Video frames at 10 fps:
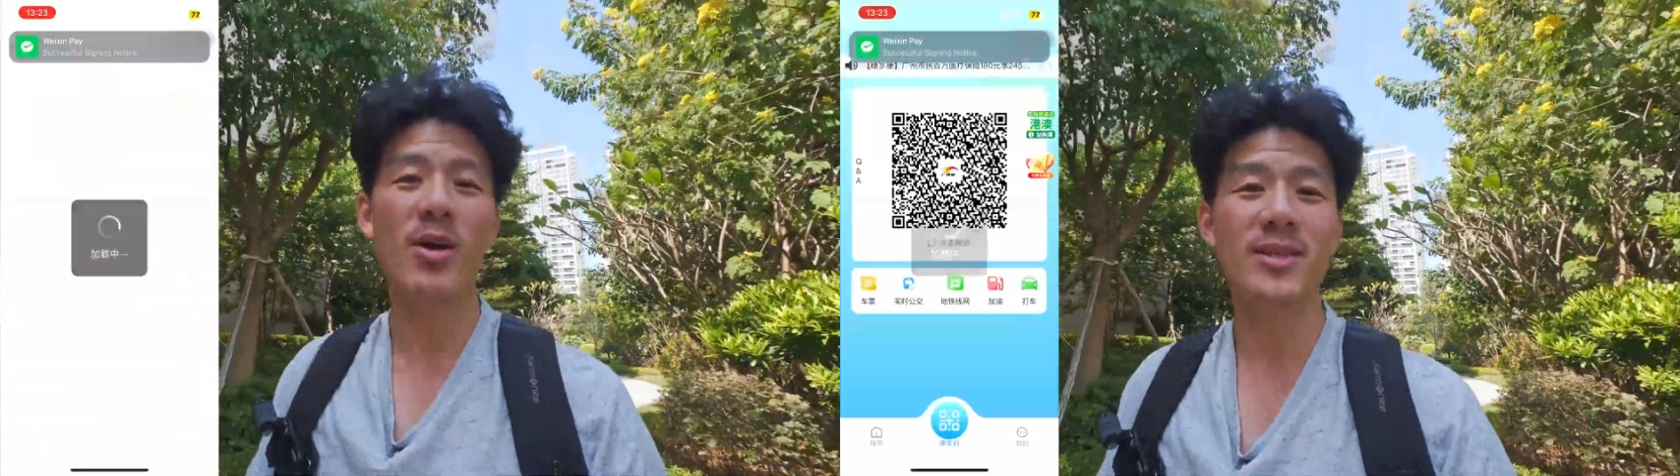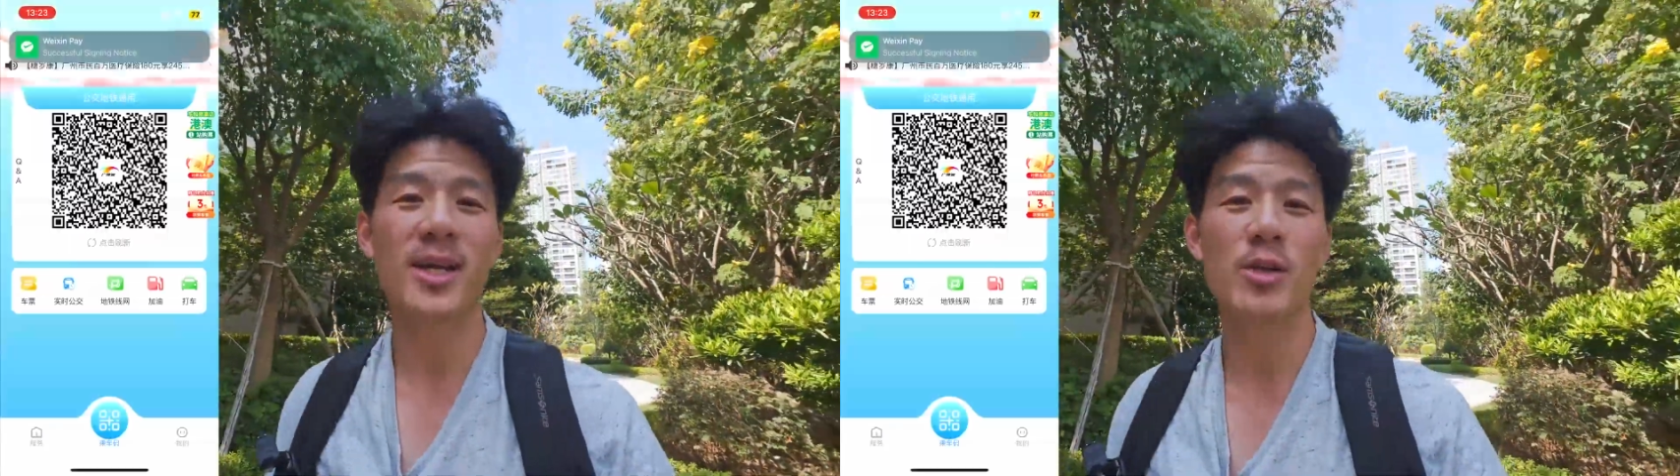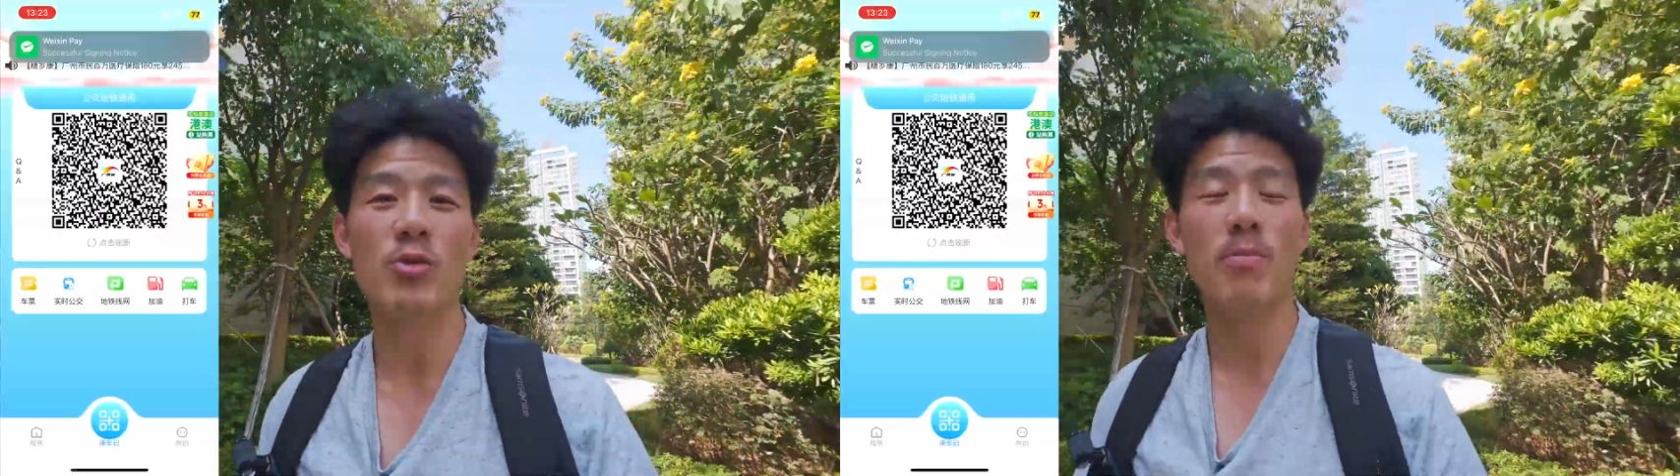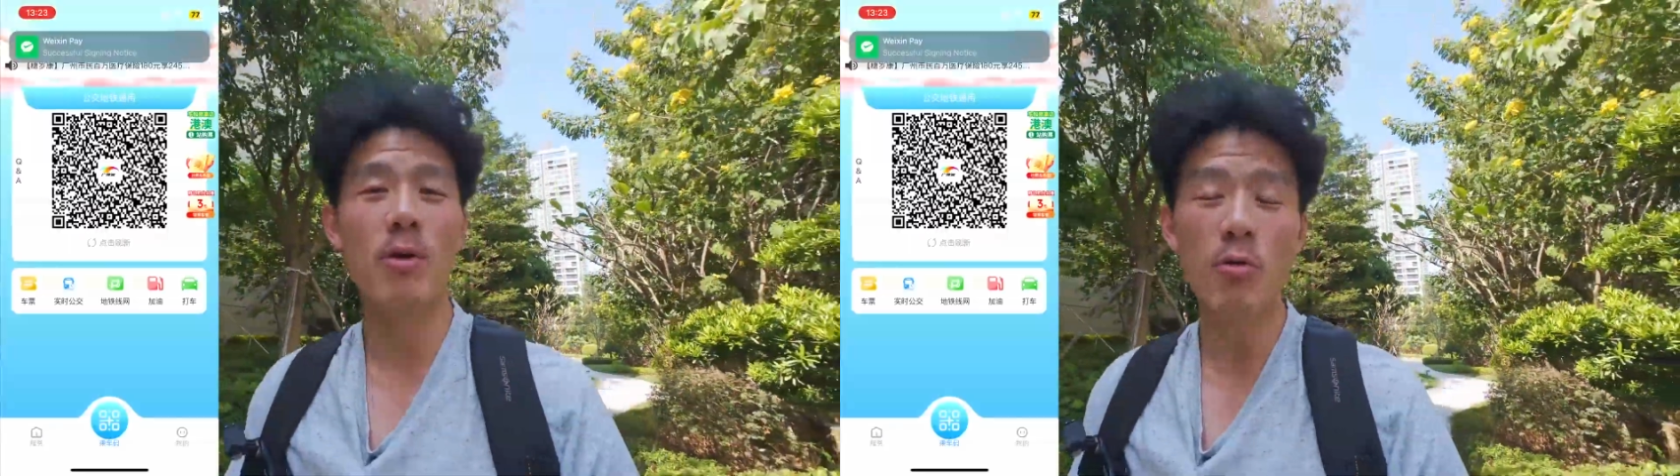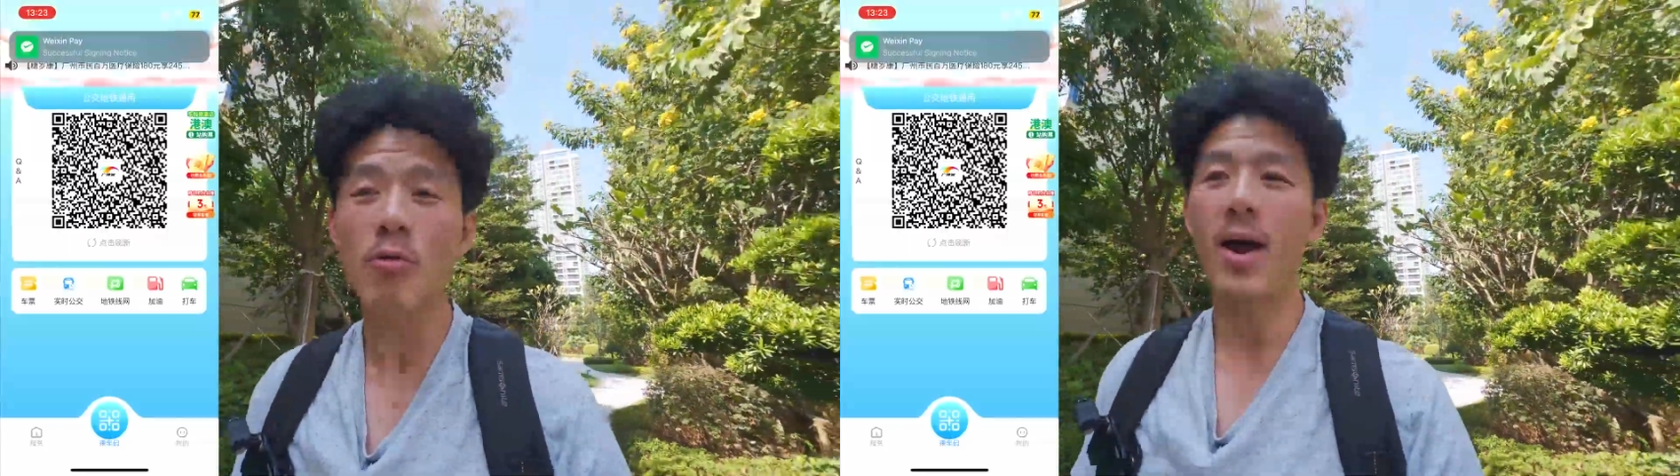translation
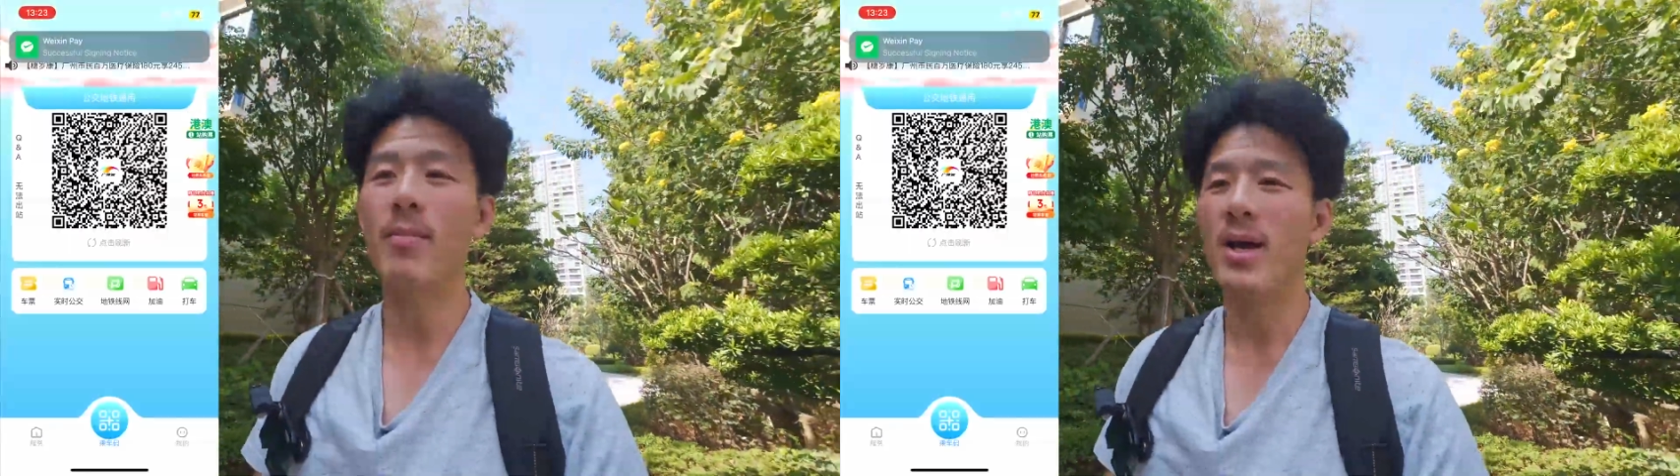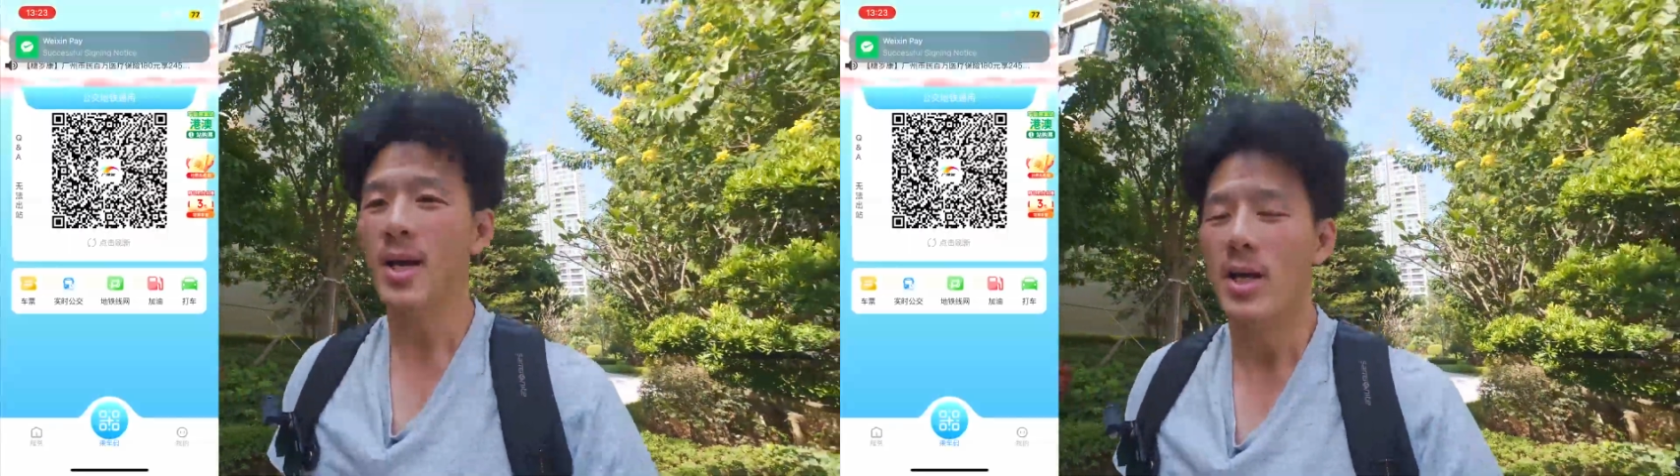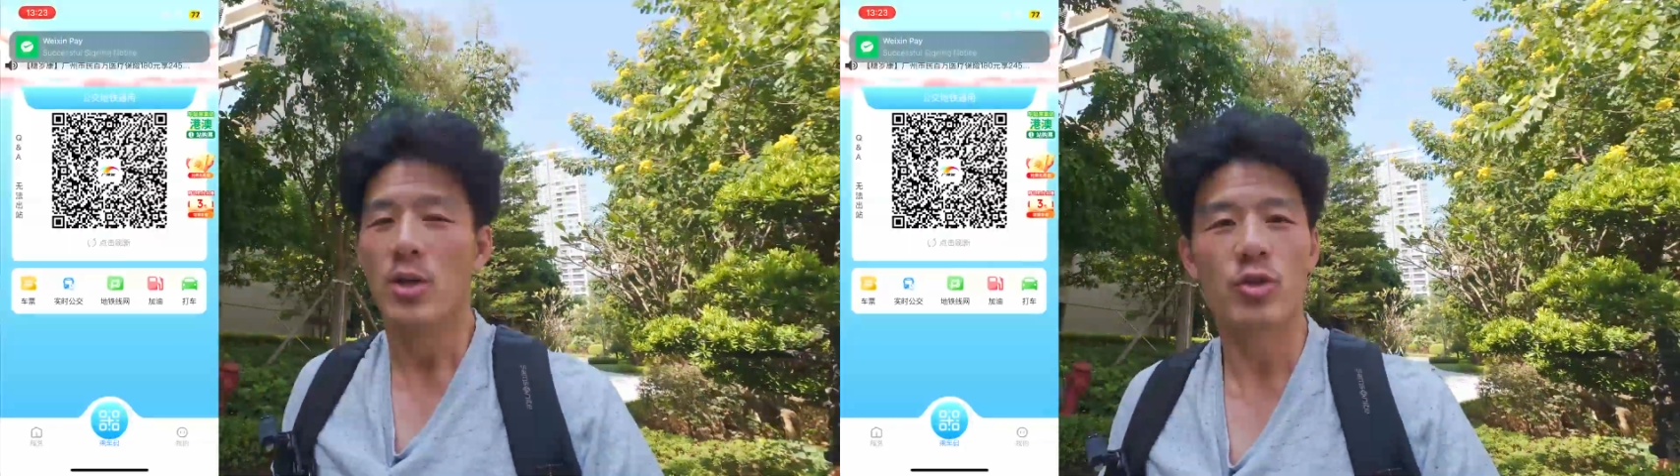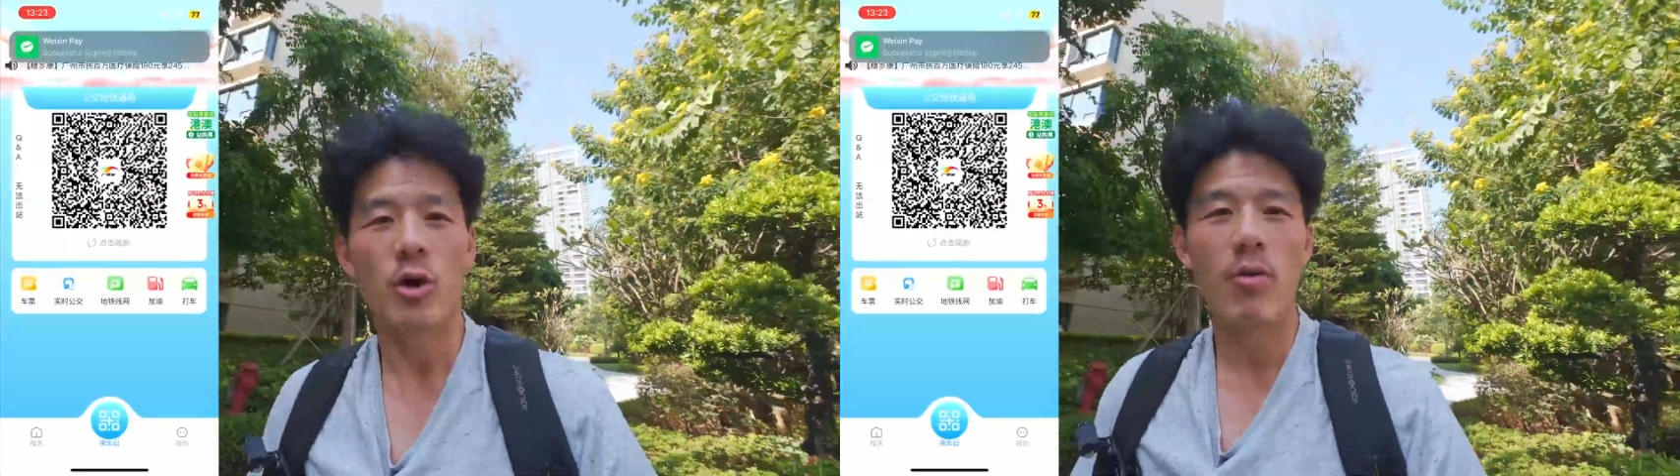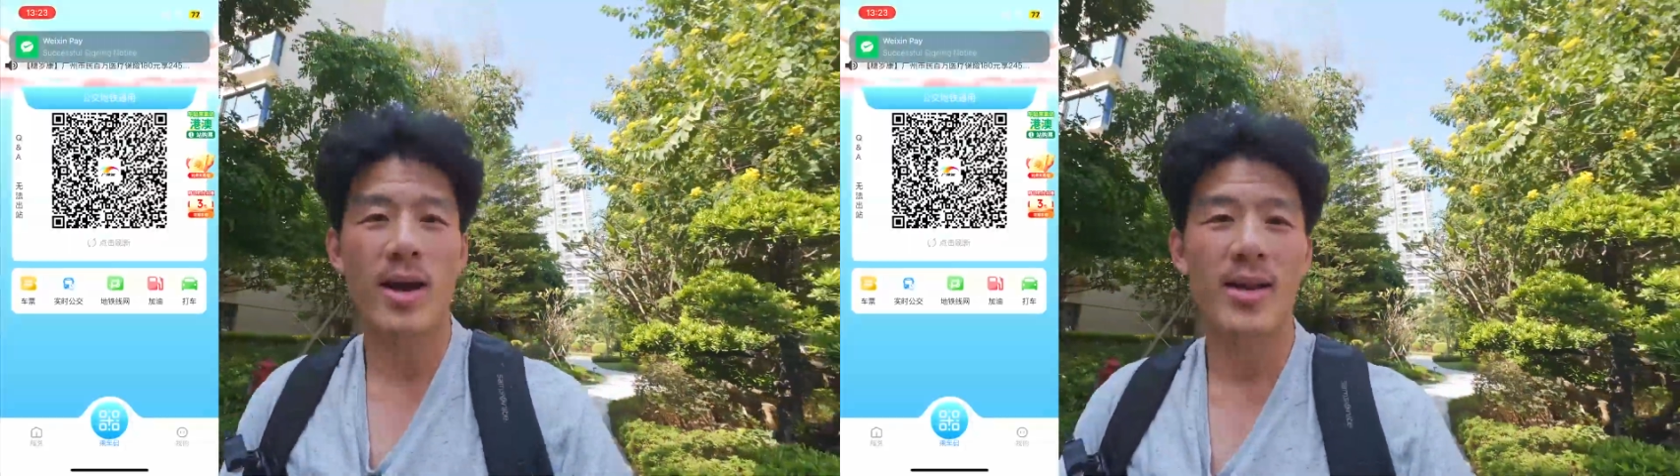program.
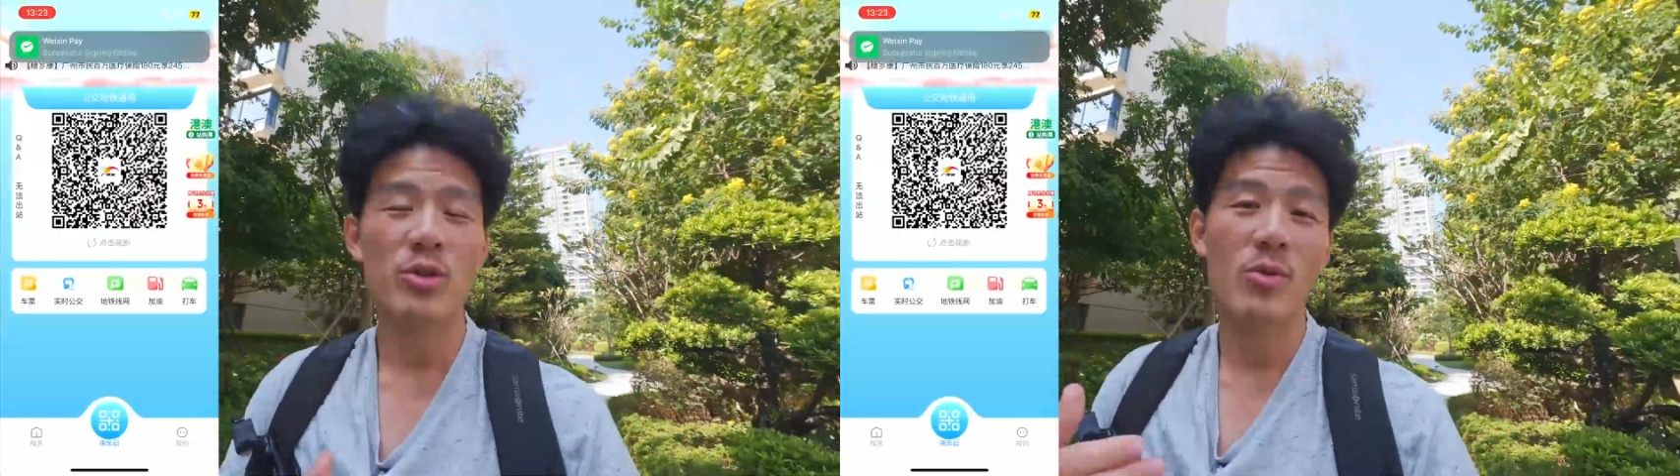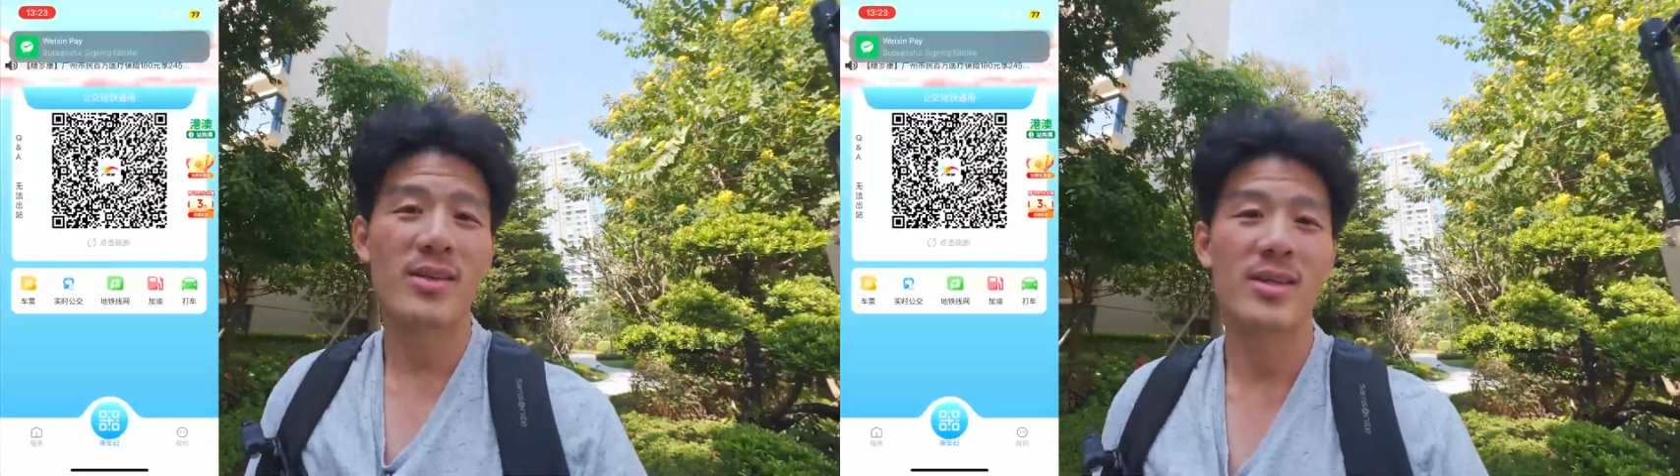So unless you